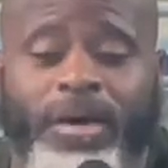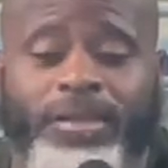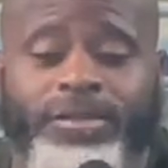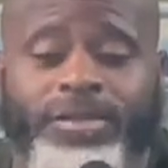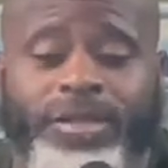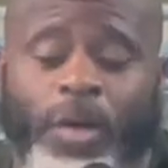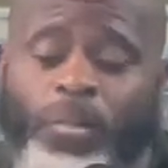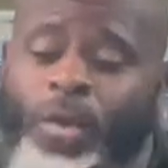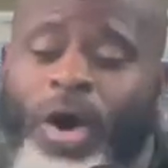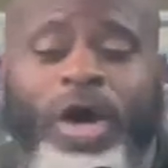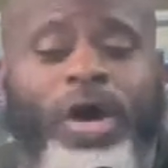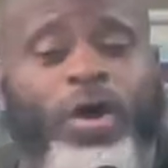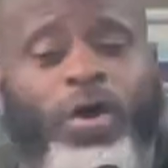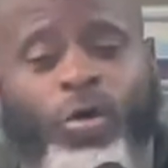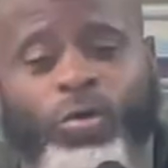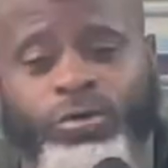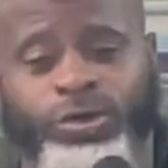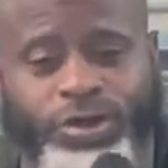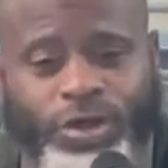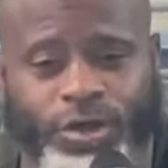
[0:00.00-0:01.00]
someone
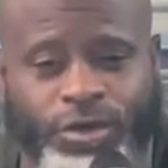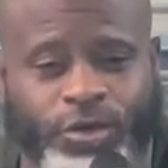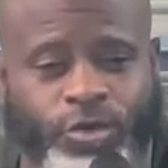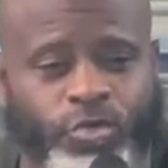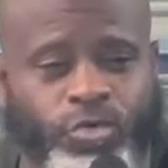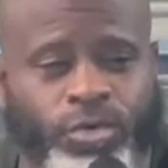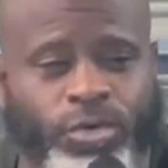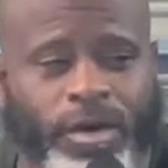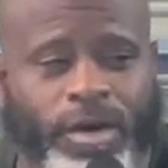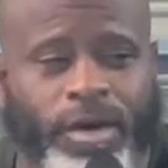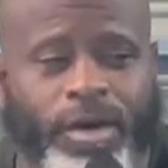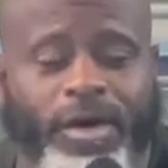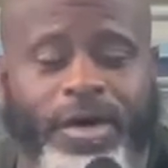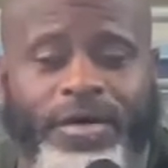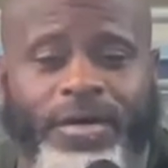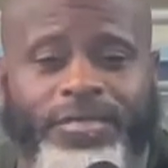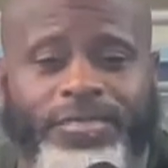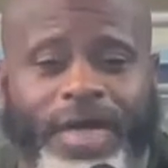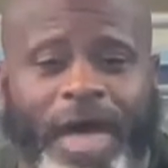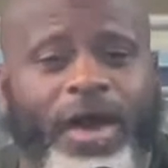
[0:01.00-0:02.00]
close to you
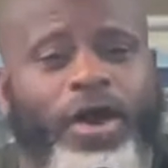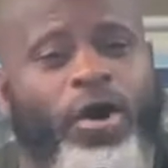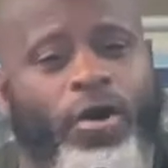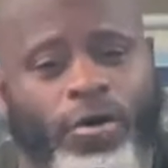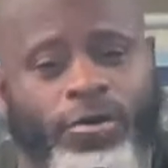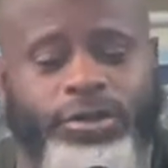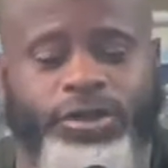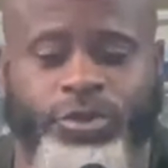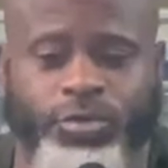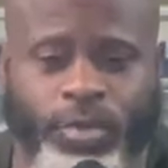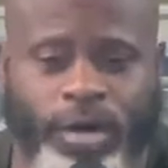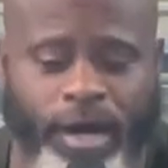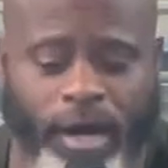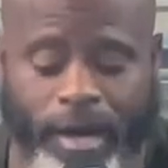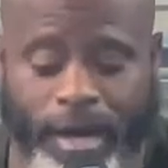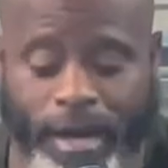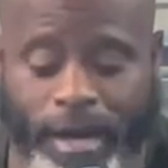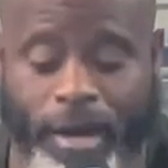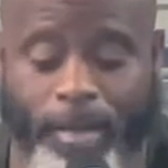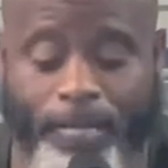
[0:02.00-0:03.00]
that hurts you
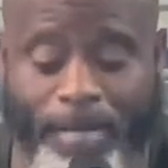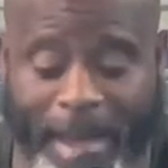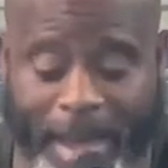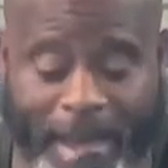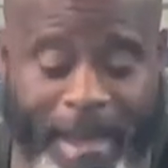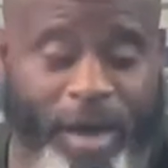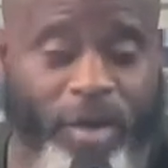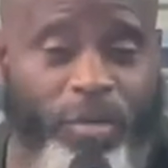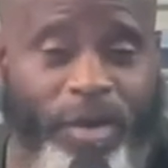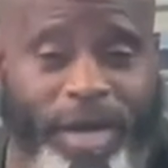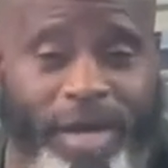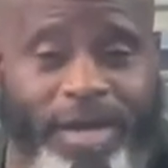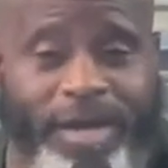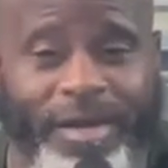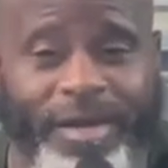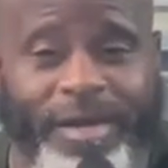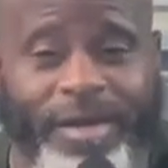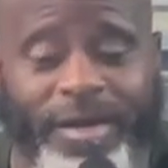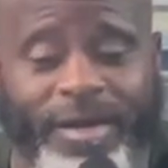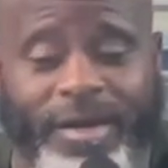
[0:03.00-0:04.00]
in a bad way.
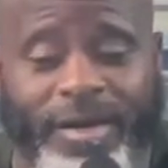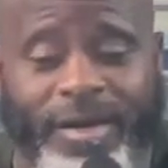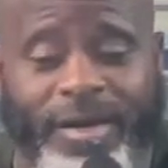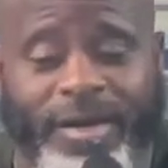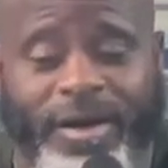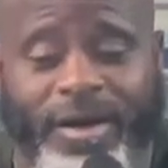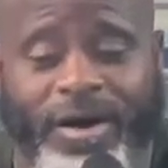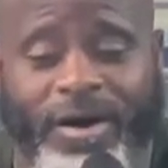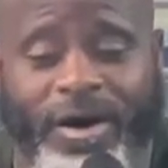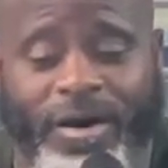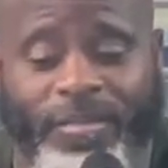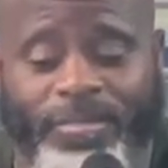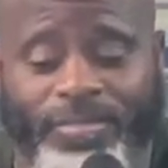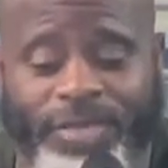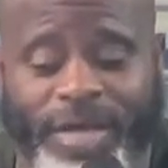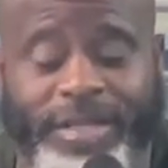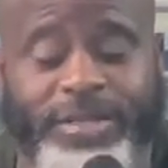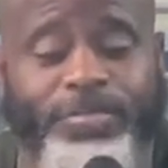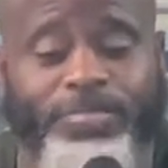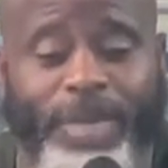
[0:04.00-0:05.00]

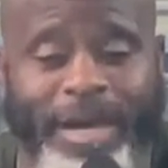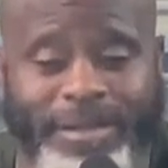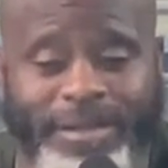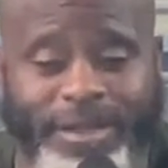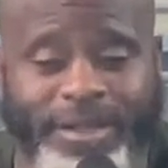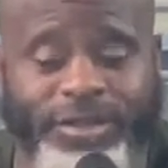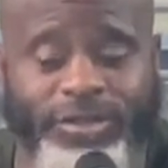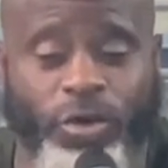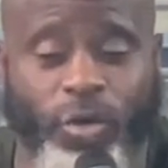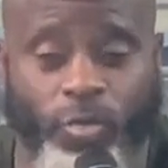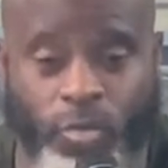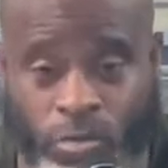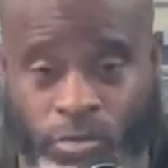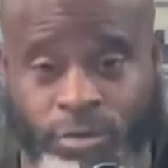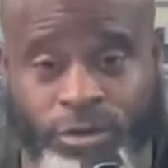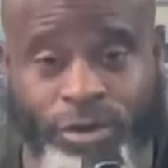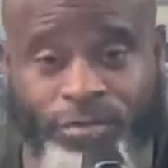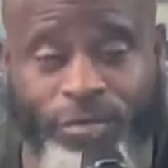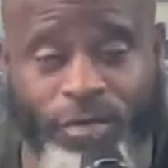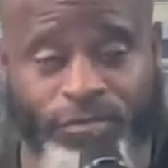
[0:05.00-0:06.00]
This message, the
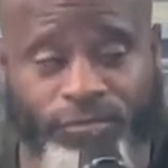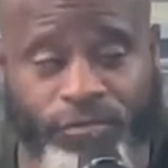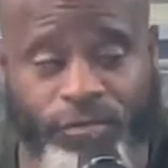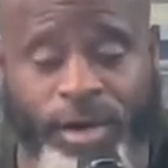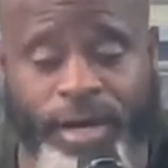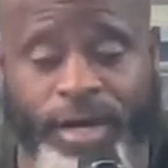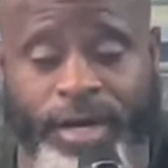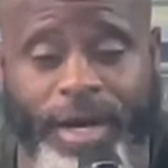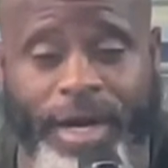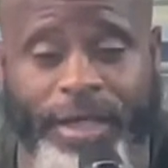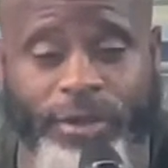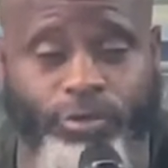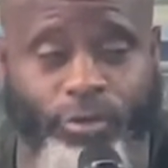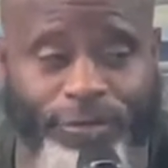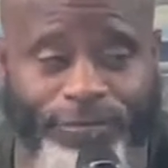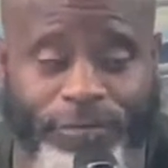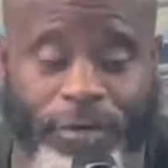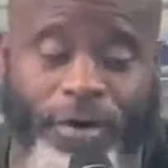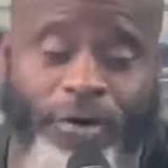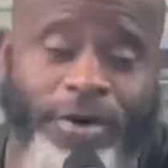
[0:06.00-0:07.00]
wounds of a friend, is
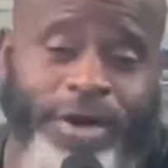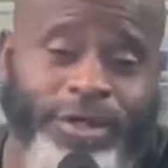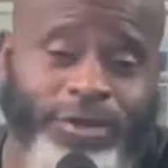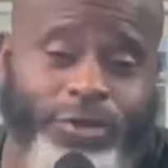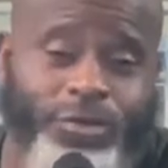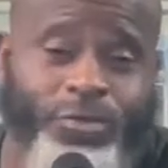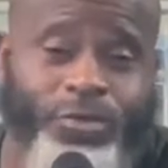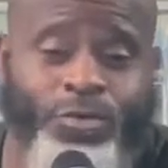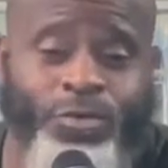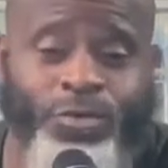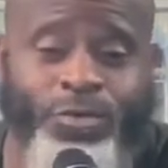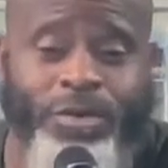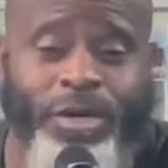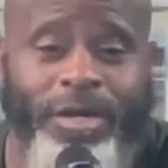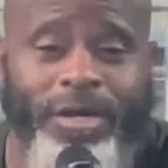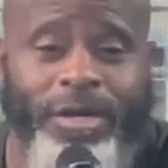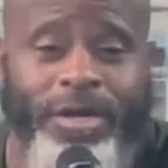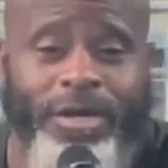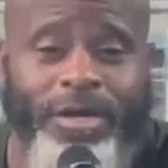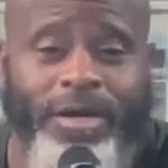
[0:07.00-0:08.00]
referring to
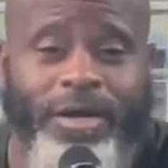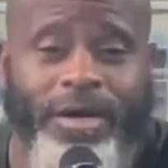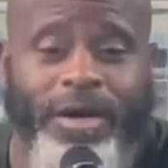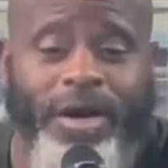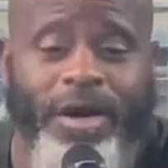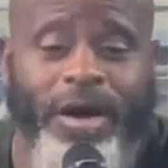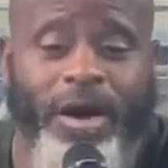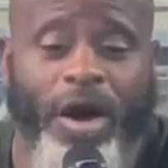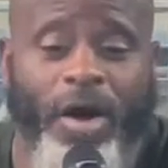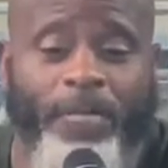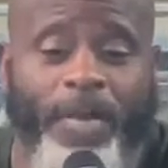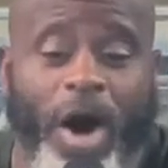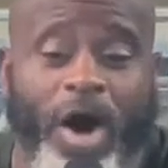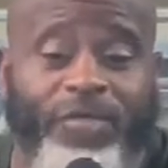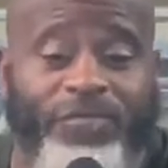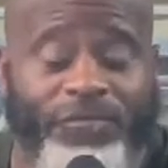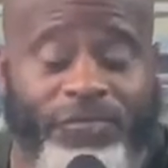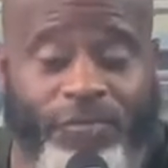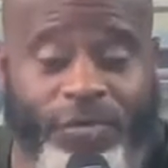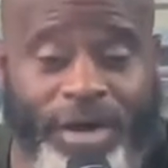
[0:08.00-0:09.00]
a
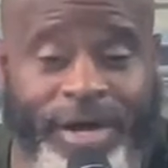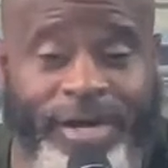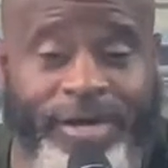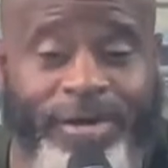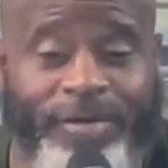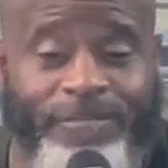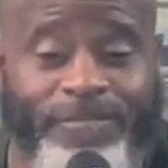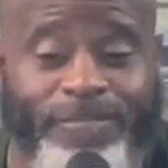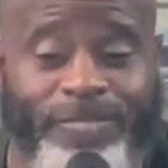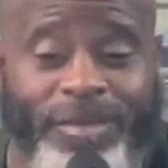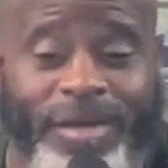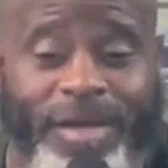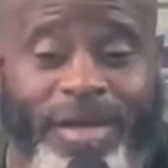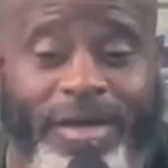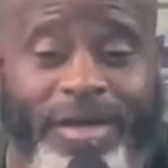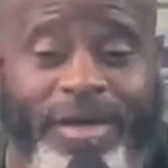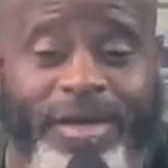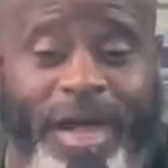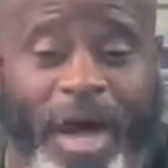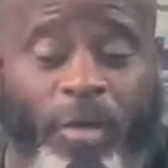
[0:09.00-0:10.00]
friend
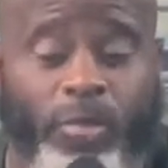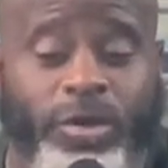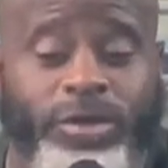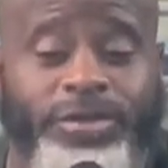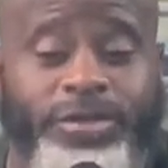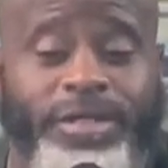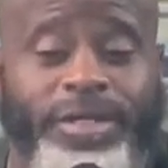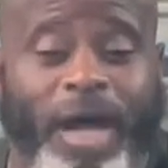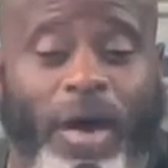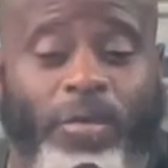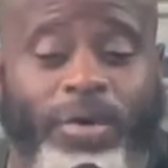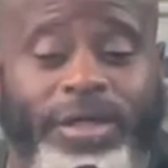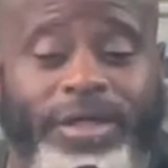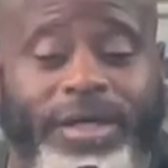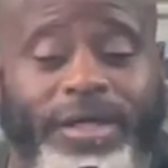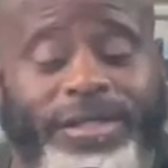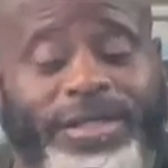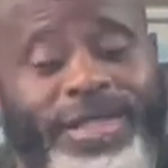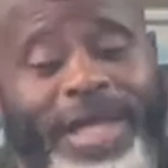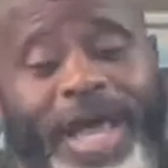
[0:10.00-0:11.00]
that will
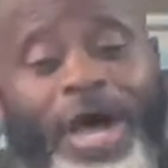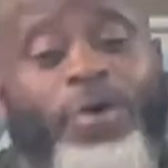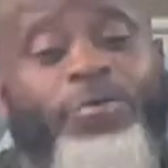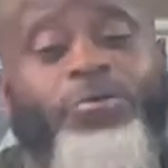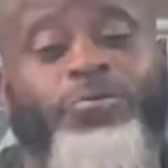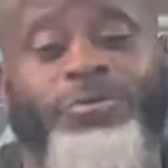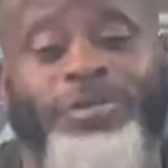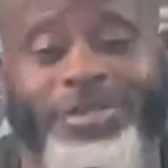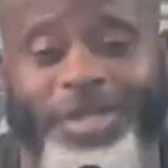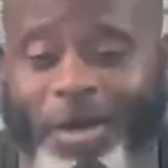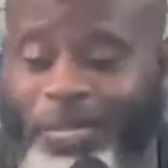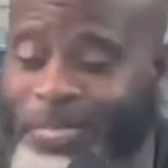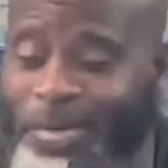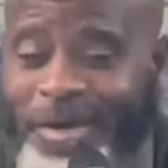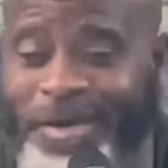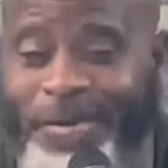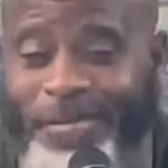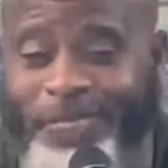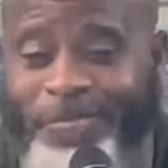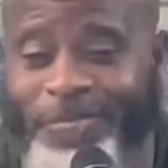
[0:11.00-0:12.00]
tell you
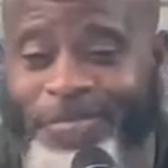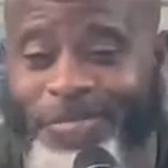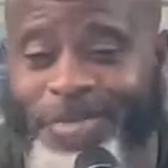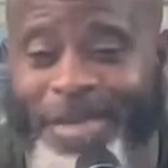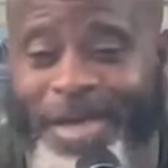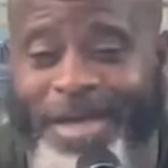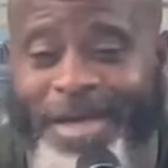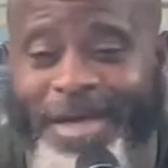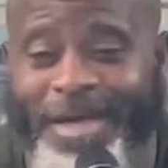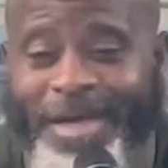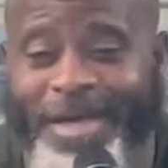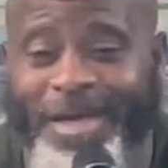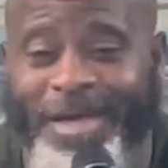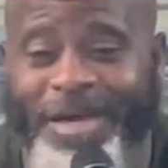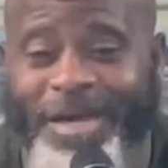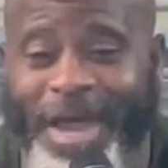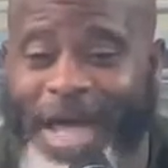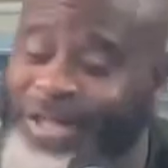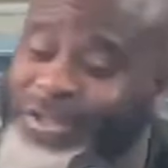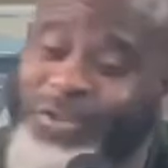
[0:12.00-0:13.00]
something
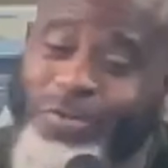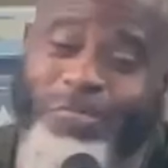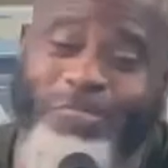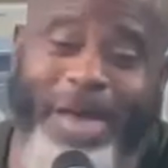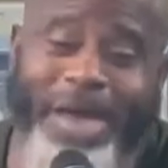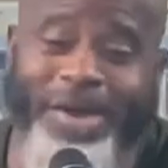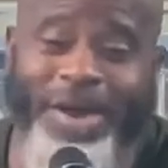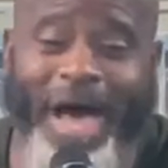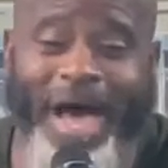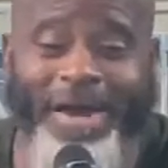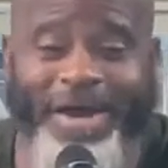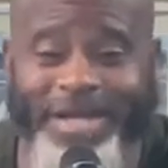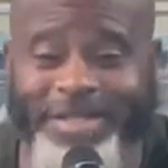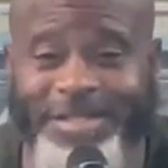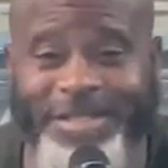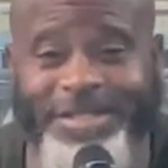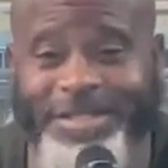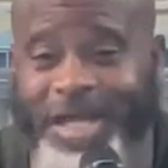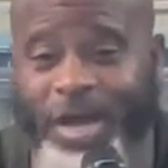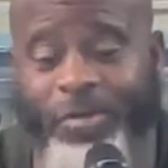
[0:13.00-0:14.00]
that you may not
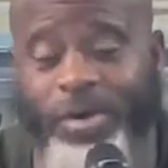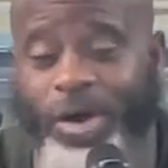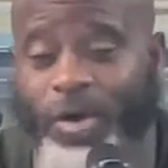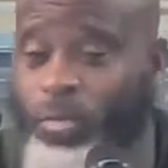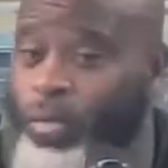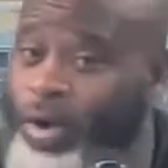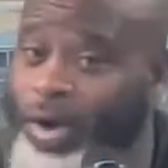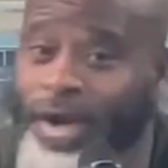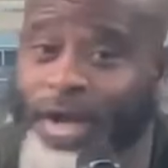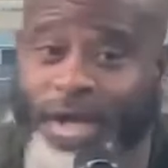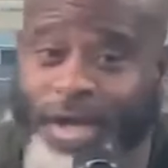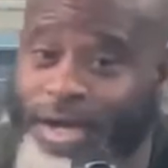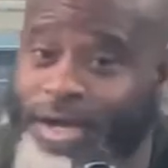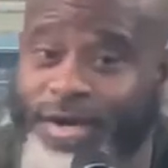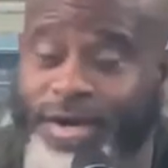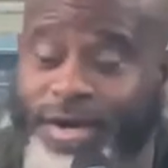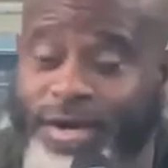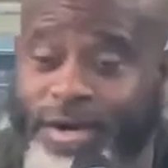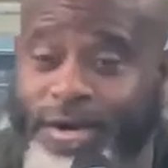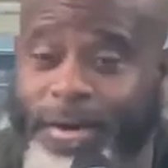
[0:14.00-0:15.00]
necessarily want to hear,